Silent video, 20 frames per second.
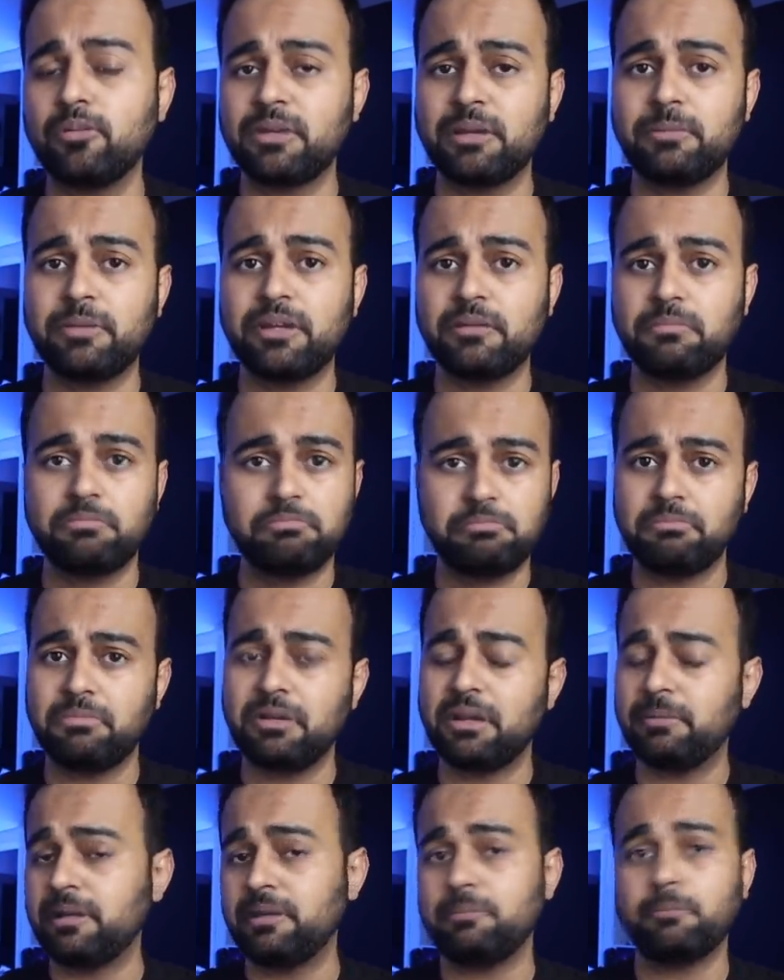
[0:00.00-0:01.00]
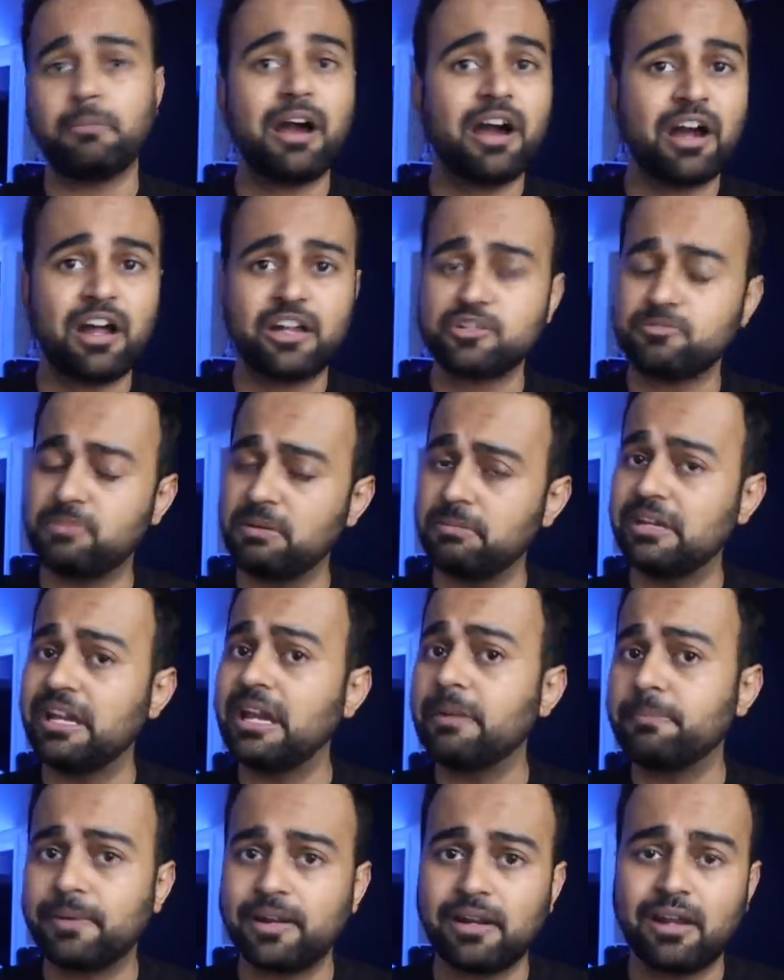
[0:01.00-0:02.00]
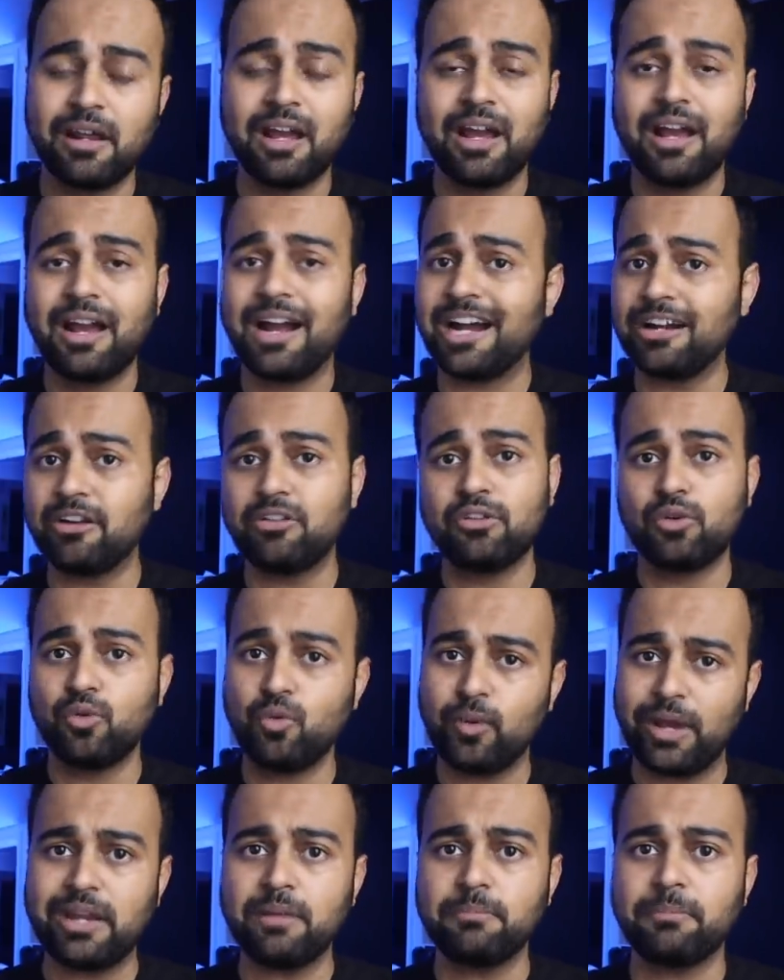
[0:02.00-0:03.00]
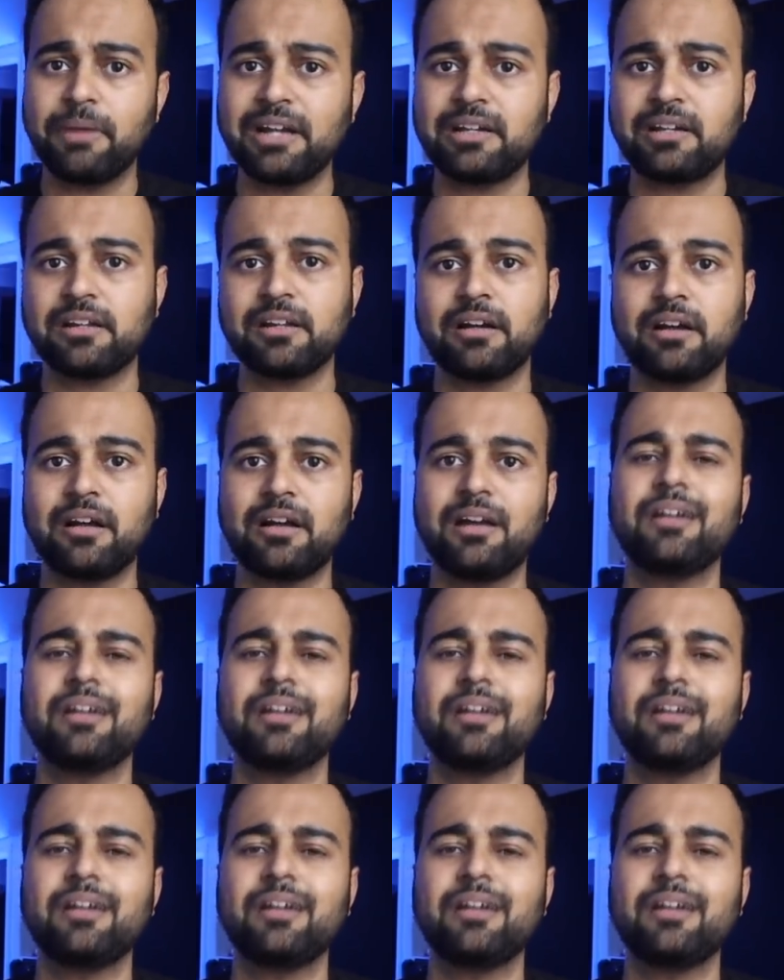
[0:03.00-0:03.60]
maybe March, maybe April. I don't know when, but